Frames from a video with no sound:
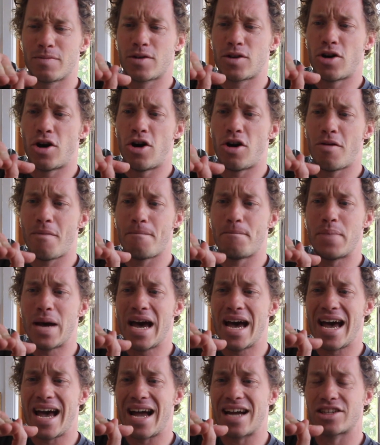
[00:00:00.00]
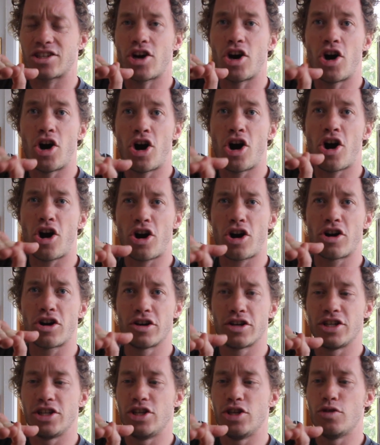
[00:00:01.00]
compact,
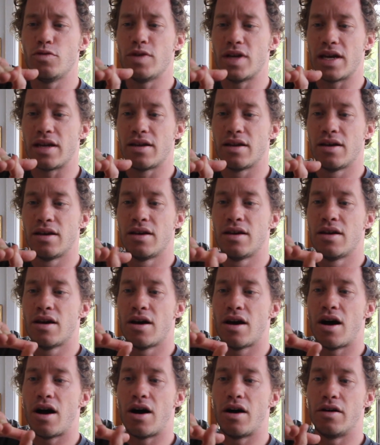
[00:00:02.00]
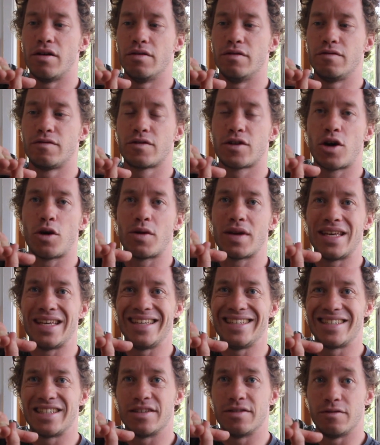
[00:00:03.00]
hard unit of
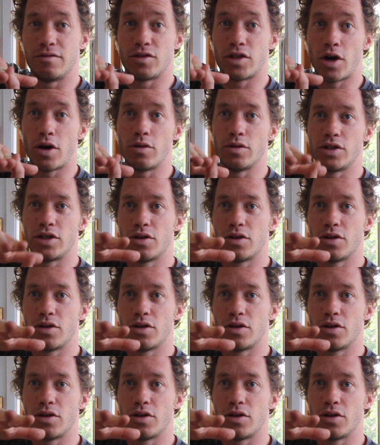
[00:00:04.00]
cohesive toes.